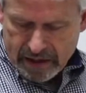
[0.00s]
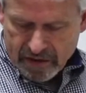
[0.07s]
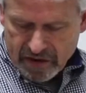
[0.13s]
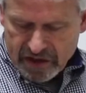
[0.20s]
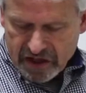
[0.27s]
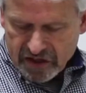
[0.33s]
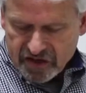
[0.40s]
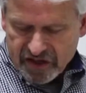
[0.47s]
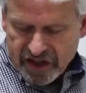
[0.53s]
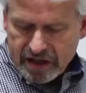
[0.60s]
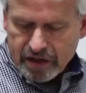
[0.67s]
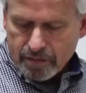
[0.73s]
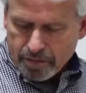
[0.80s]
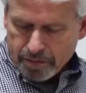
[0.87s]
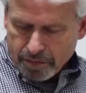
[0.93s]
The
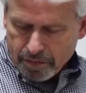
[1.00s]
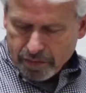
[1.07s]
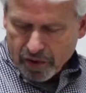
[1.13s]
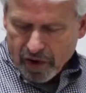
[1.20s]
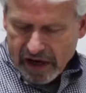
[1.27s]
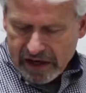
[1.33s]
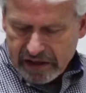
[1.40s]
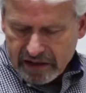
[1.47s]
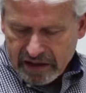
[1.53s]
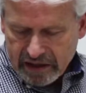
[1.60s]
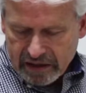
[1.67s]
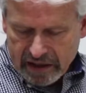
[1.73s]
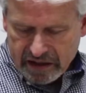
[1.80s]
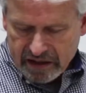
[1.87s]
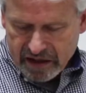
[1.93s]
second product I'd
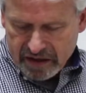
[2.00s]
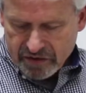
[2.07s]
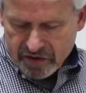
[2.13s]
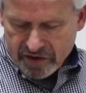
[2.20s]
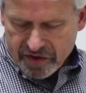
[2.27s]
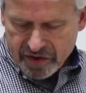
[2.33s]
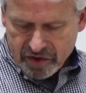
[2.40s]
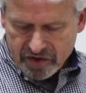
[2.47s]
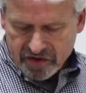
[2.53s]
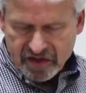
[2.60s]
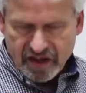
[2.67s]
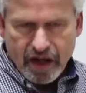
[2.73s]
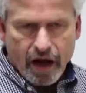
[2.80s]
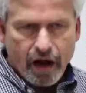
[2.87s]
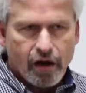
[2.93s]
like to introduce
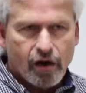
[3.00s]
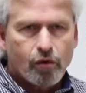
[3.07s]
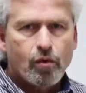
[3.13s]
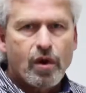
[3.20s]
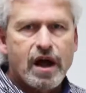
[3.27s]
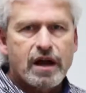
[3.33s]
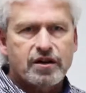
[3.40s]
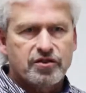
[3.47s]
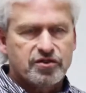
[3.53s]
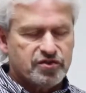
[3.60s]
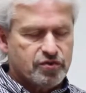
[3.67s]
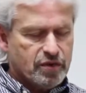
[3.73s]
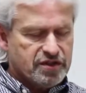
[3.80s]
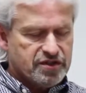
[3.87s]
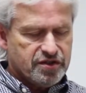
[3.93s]
are rocker
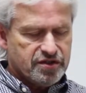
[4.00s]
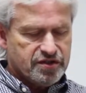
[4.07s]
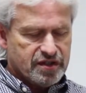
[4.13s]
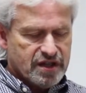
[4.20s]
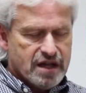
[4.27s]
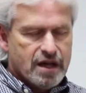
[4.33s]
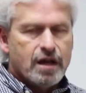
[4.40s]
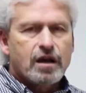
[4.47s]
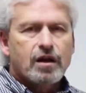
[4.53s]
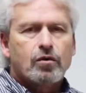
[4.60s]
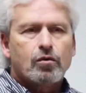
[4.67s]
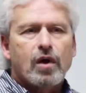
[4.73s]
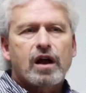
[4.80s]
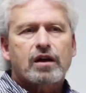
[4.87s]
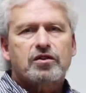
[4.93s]
switches.
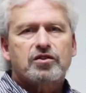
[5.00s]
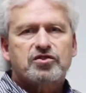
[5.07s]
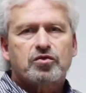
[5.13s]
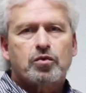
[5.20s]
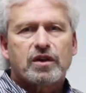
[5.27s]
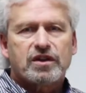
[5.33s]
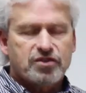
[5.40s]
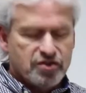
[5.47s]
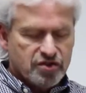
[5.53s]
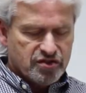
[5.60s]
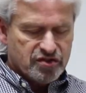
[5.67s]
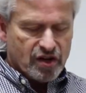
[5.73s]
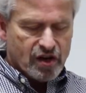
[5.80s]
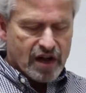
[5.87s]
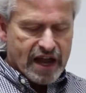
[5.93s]
Rocker
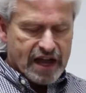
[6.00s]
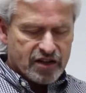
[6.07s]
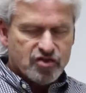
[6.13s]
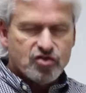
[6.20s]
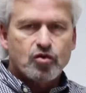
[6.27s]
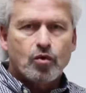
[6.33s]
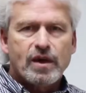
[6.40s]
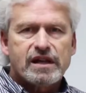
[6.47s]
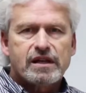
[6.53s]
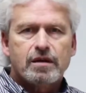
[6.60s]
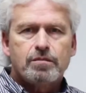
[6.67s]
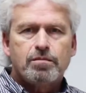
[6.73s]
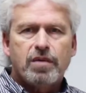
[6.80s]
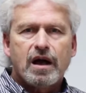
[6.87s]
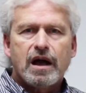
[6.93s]
switches are
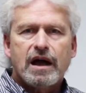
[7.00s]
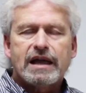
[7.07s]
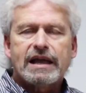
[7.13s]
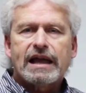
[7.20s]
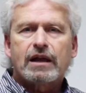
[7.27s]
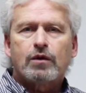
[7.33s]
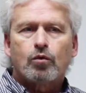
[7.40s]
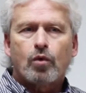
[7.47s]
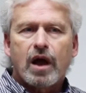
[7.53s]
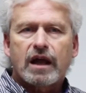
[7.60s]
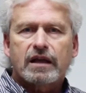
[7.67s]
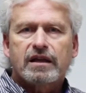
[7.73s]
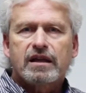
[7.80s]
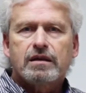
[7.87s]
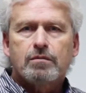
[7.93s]
actuated by a
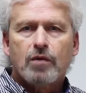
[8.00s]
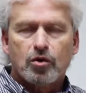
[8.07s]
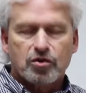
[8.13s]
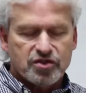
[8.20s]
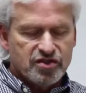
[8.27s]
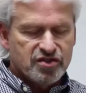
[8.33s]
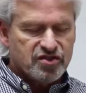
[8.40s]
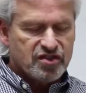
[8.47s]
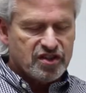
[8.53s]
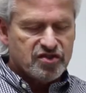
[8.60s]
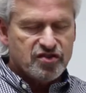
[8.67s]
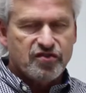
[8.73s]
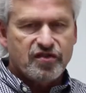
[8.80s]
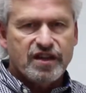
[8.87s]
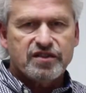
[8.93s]
rocking motion
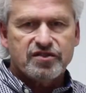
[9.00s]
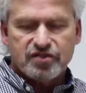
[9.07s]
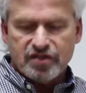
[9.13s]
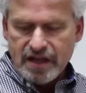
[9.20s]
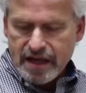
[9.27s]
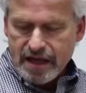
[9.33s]
such as this.